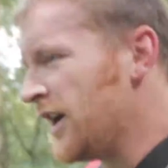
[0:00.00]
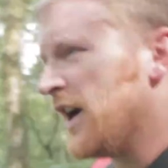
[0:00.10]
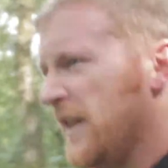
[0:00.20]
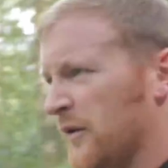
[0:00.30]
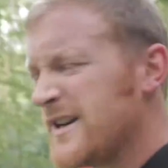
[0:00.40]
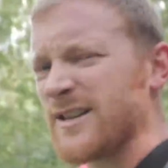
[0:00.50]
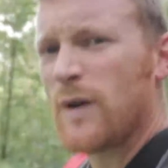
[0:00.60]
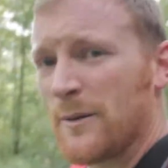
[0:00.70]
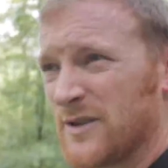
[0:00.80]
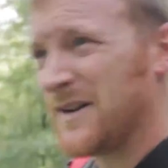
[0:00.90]
And the reason why
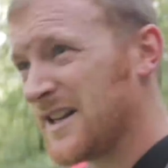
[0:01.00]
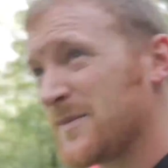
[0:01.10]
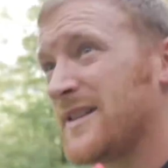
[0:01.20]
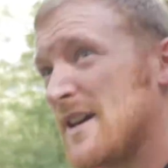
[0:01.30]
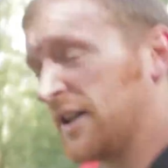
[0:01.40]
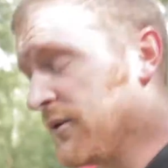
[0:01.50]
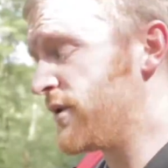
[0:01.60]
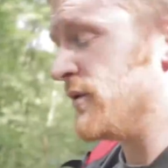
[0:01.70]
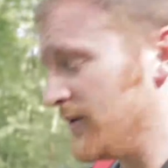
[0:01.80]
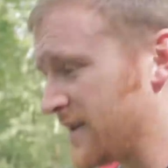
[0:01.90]
we're doing this particular
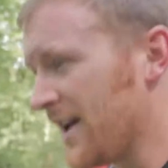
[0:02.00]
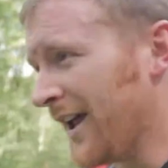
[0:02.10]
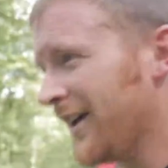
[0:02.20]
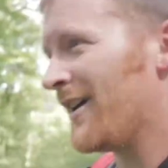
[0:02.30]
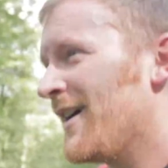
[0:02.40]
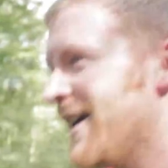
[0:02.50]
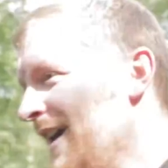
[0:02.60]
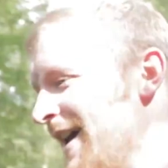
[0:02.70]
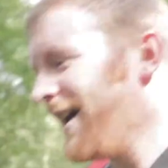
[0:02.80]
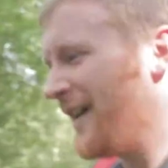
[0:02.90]
route
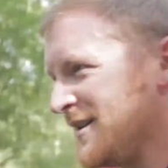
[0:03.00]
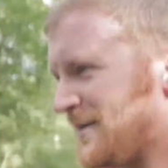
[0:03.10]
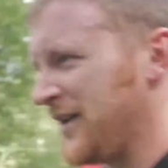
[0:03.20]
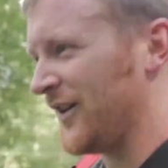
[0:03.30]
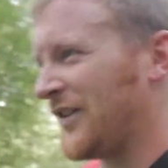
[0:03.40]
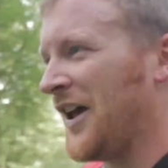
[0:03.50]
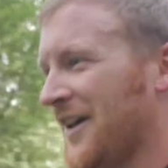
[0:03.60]
is because